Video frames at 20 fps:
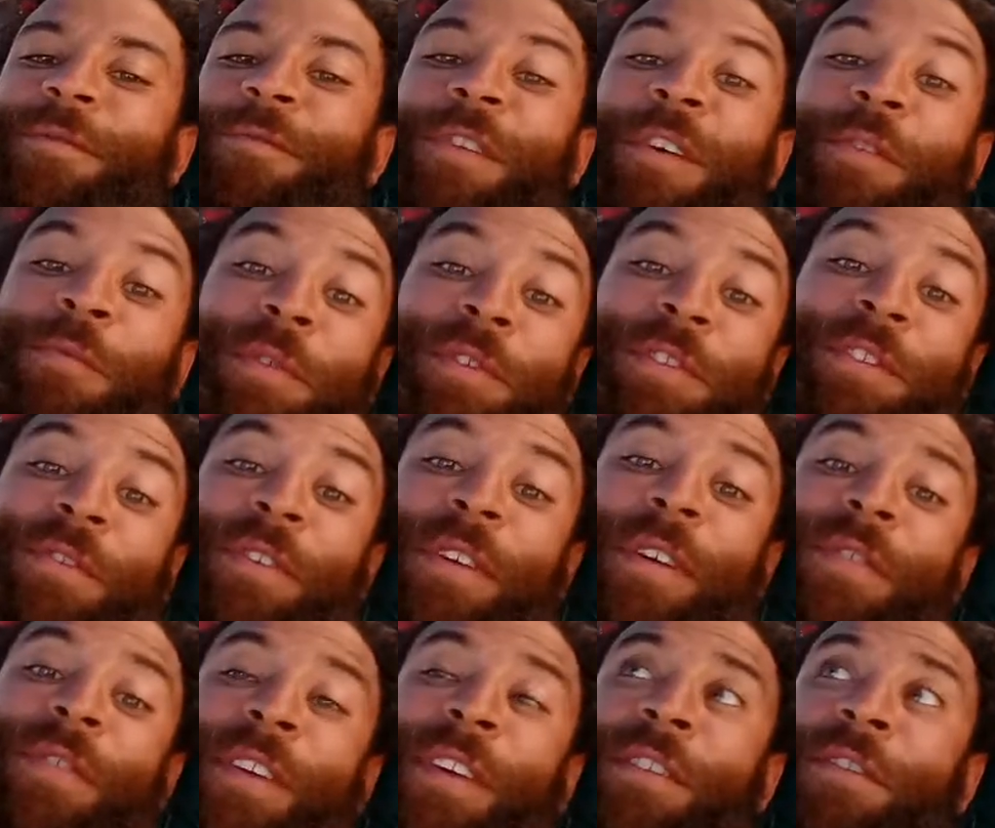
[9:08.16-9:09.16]
One was too
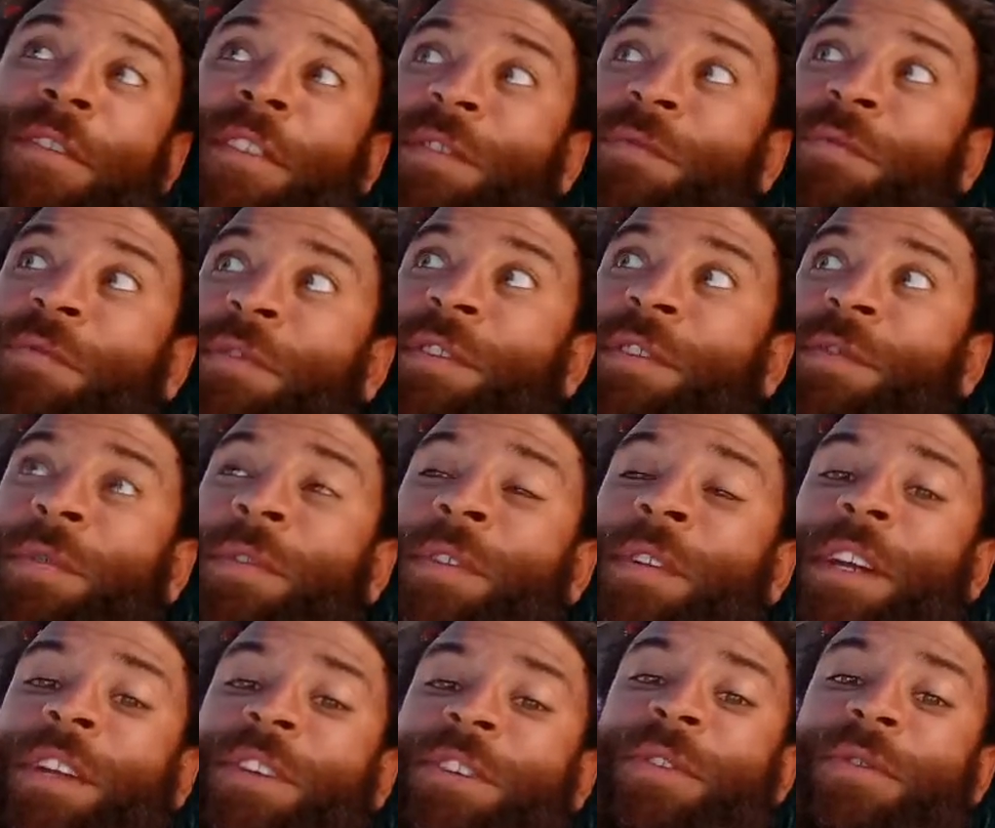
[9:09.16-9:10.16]
heavy, and this one's the one
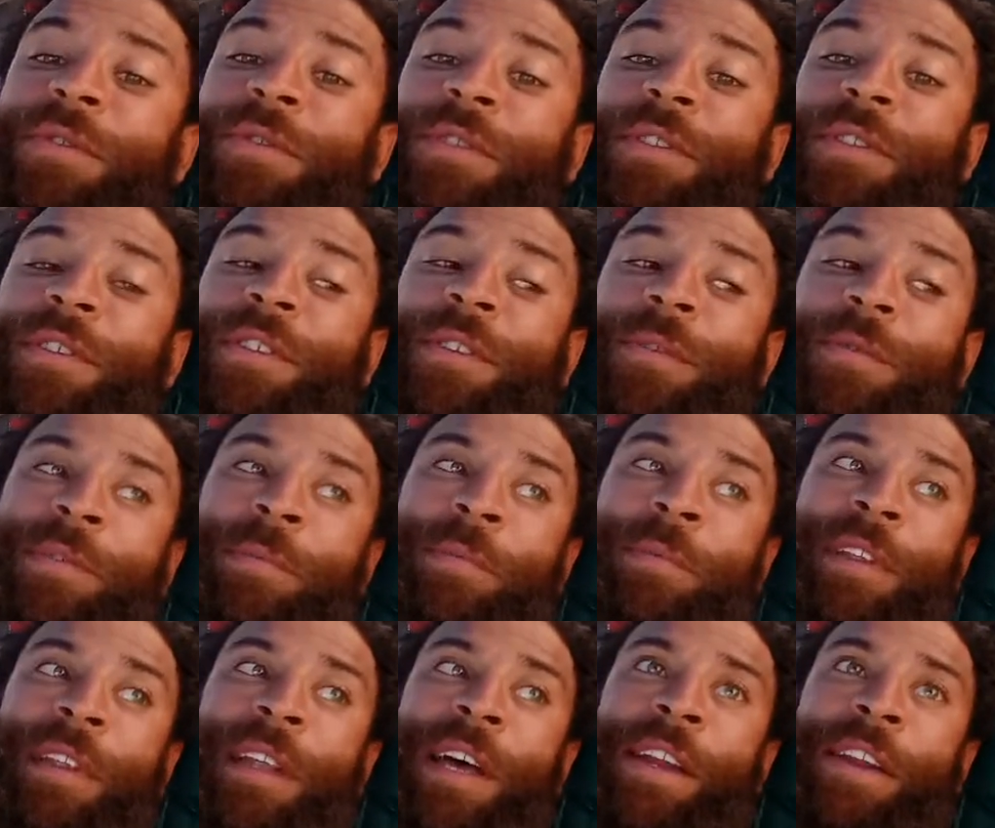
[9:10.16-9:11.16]
that I chose because it was a
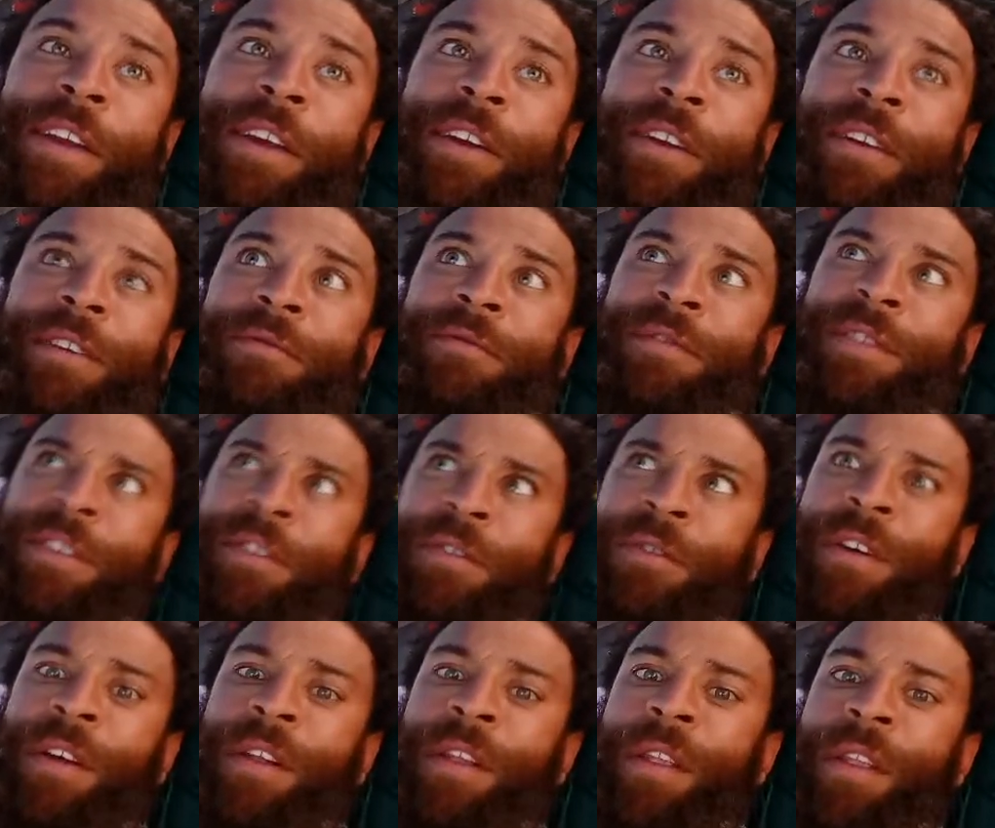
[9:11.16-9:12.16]
bit lighter,
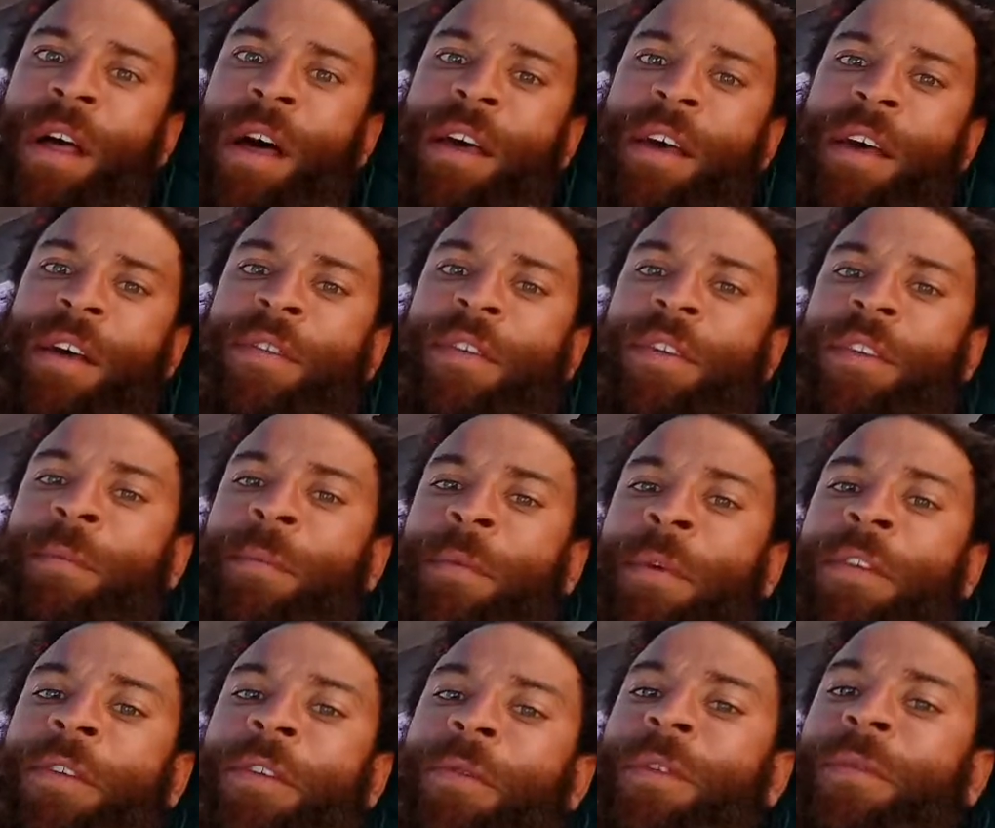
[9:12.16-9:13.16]
still a lot heavier than
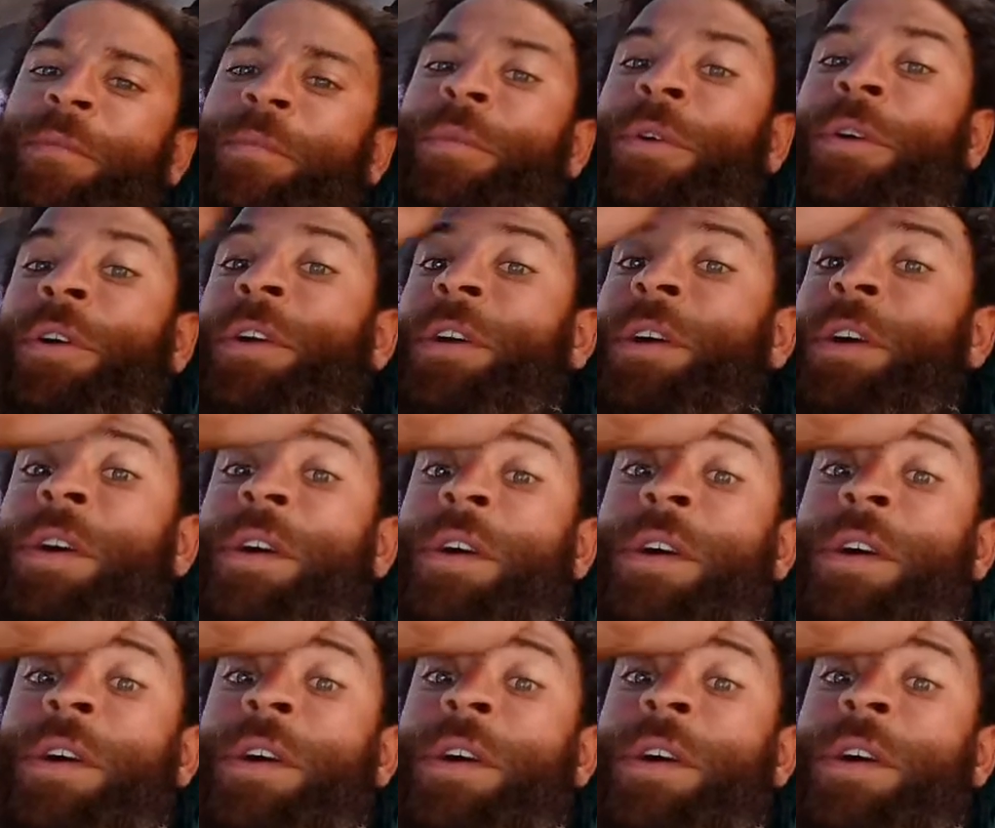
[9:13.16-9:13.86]
my other one, but